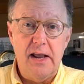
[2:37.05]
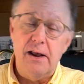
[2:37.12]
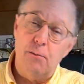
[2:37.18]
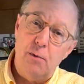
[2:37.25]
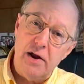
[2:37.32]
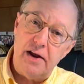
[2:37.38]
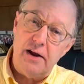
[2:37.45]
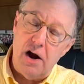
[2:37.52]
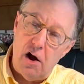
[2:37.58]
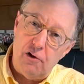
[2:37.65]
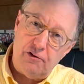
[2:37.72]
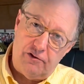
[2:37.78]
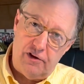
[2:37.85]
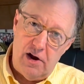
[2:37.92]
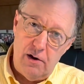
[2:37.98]
And
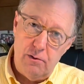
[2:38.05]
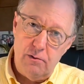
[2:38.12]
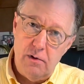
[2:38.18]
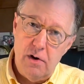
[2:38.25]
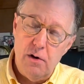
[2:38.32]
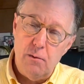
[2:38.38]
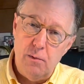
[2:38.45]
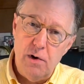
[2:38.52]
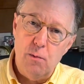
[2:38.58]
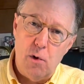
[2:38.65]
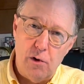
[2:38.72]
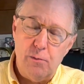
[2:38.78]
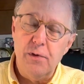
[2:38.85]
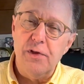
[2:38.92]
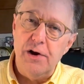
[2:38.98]
we
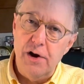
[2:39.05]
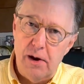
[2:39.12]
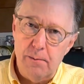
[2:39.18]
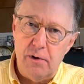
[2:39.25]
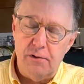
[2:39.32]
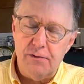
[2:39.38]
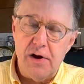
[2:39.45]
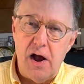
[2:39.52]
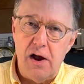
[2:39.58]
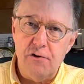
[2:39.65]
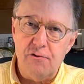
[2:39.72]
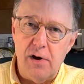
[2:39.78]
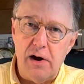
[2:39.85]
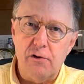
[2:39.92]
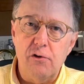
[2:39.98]
work with a number of
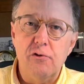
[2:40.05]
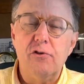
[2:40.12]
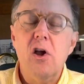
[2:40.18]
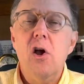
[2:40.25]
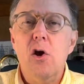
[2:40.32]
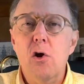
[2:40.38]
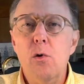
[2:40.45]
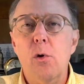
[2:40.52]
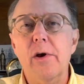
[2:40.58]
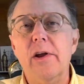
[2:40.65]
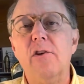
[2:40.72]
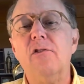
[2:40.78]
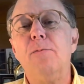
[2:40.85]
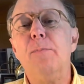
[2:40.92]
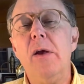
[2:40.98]
contractors who are
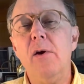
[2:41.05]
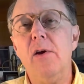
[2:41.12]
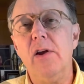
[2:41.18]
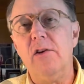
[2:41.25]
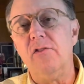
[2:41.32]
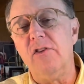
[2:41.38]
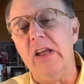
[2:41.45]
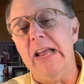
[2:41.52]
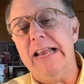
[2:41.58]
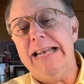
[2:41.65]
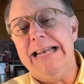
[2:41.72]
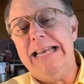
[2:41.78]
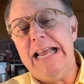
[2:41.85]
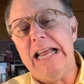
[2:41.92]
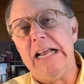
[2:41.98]
experienced in
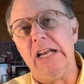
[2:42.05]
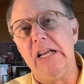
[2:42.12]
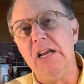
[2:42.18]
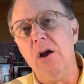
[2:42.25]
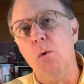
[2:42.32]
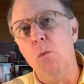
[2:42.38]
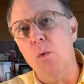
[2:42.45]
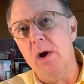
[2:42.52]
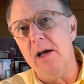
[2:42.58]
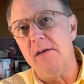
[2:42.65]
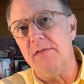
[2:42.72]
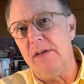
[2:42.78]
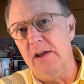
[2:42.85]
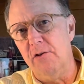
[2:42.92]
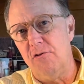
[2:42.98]
dealing
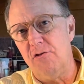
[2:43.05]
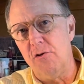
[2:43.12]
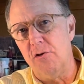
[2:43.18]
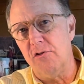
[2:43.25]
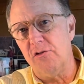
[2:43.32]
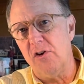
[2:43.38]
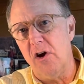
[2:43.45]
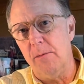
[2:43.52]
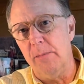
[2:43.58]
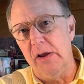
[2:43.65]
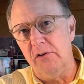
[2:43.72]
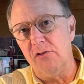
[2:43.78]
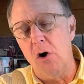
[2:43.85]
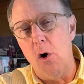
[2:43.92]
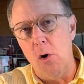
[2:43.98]
with insurance
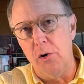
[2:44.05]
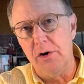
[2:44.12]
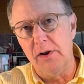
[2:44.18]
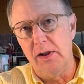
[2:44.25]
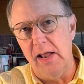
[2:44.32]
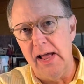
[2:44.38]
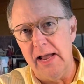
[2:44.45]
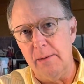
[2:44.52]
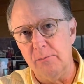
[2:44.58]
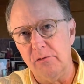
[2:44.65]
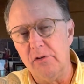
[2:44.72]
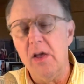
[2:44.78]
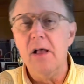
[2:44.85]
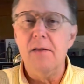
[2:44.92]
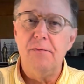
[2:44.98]
companies on claims.
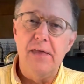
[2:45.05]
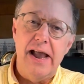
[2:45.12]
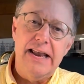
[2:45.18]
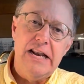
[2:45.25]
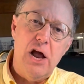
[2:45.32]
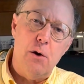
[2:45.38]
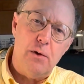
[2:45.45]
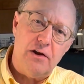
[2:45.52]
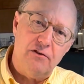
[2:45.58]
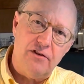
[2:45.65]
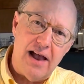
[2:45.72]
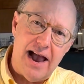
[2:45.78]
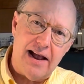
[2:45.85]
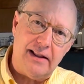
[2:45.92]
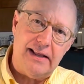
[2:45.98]
They know
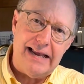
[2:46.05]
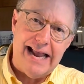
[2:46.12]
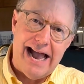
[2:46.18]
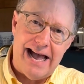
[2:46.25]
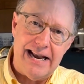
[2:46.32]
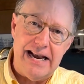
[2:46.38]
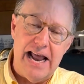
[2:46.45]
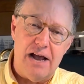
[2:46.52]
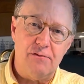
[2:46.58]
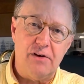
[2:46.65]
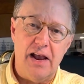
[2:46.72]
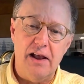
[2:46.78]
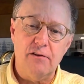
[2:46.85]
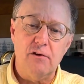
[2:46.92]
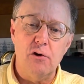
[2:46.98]
exactly how to
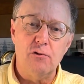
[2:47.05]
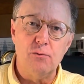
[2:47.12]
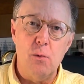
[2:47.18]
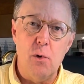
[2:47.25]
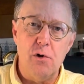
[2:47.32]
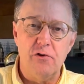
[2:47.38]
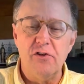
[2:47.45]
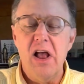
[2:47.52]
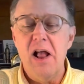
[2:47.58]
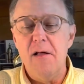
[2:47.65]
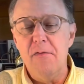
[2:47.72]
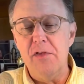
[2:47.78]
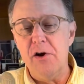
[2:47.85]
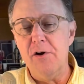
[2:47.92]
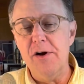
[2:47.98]
navigate those waters.
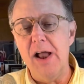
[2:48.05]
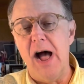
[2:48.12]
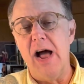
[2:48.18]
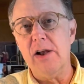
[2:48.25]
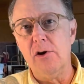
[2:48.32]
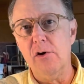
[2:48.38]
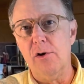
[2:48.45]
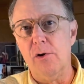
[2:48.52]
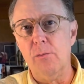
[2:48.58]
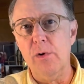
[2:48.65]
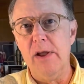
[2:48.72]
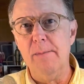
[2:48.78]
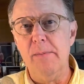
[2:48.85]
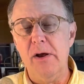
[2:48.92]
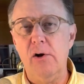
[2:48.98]
They're not going to
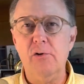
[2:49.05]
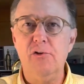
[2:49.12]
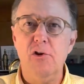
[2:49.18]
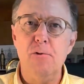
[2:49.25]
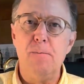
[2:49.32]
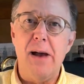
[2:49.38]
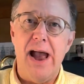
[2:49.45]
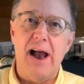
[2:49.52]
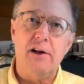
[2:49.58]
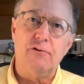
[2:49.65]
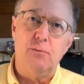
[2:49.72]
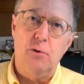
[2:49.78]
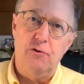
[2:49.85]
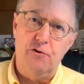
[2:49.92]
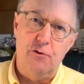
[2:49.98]
rebuild you past
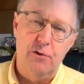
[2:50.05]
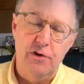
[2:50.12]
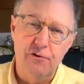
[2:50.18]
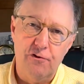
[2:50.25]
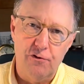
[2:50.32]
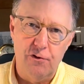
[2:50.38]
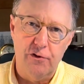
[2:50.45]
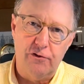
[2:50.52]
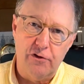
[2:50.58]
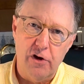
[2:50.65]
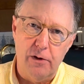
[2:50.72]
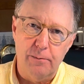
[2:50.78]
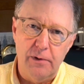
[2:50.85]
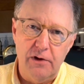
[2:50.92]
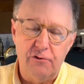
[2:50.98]
what your insurance
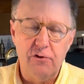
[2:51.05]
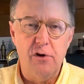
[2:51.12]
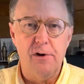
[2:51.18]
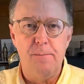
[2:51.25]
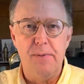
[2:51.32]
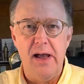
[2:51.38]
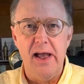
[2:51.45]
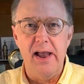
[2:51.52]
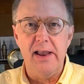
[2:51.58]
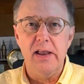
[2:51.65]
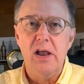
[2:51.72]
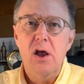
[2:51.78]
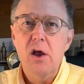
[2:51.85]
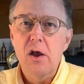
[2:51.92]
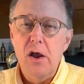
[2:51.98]
company is going to pay
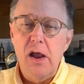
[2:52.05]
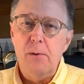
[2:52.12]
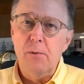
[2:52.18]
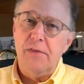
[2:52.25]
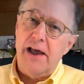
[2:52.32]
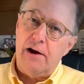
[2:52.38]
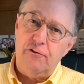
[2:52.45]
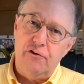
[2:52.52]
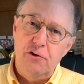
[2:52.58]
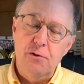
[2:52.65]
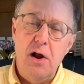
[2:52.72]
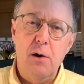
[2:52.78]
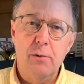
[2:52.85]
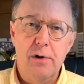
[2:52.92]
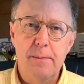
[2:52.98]
without you
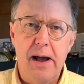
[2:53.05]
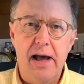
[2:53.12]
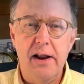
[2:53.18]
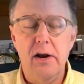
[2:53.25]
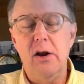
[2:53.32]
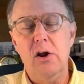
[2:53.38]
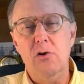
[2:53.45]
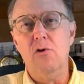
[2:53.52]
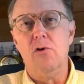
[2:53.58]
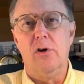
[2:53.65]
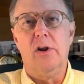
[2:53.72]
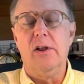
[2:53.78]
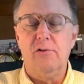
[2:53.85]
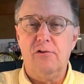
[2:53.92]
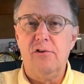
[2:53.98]
knowing about it, and you're going
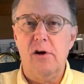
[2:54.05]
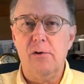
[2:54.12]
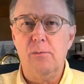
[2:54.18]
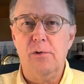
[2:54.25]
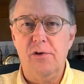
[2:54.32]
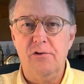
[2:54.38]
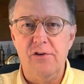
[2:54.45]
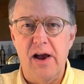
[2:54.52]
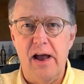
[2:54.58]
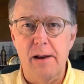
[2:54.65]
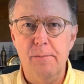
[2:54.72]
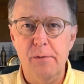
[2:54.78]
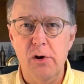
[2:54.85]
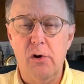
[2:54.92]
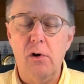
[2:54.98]
to get stuck with a
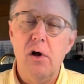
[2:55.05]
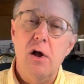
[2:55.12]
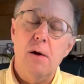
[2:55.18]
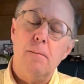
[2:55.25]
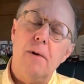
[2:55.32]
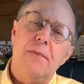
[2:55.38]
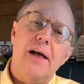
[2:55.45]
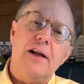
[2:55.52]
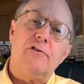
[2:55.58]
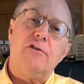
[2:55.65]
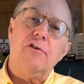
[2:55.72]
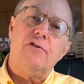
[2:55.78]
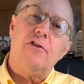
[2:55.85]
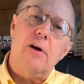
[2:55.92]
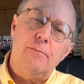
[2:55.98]
giant bill. But that's
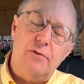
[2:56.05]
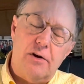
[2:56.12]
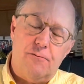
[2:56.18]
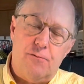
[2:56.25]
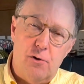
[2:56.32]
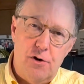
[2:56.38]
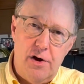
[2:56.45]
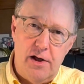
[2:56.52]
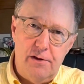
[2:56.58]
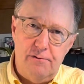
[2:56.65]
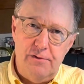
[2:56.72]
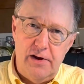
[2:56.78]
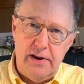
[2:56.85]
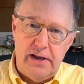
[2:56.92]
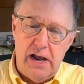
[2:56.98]
the subject for another
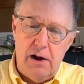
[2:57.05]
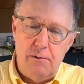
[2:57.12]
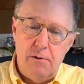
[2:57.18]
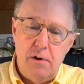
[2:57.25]
video.